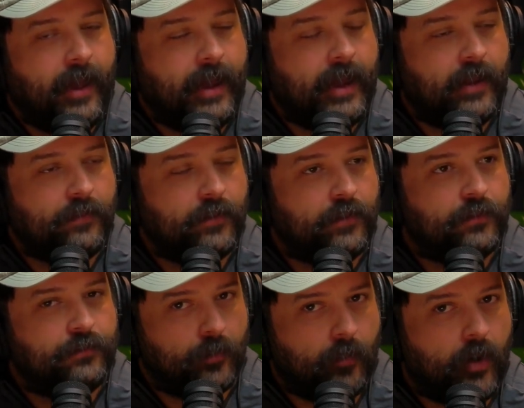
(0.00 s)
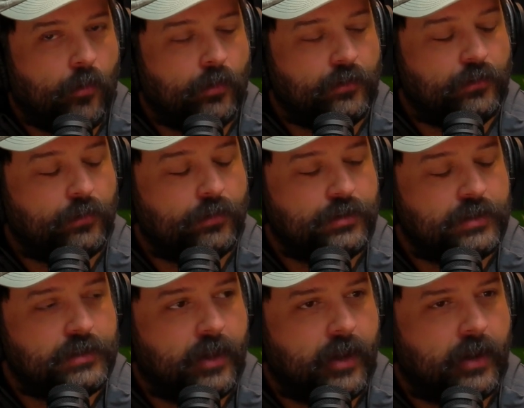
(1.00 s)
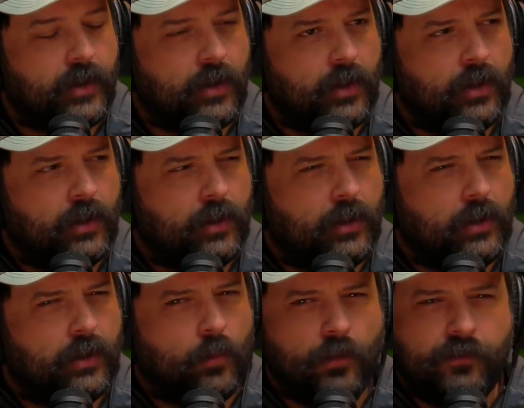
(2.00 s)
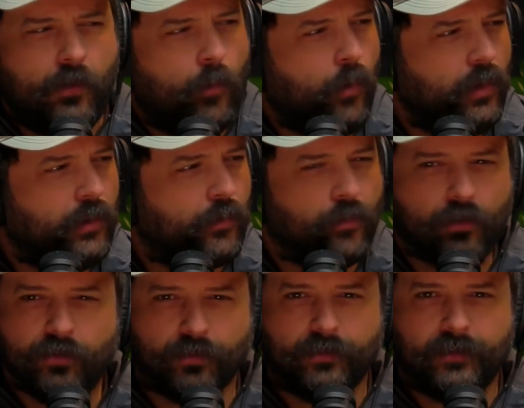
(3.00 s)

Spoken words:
and the Samoans were just like, what's a Wallaroo?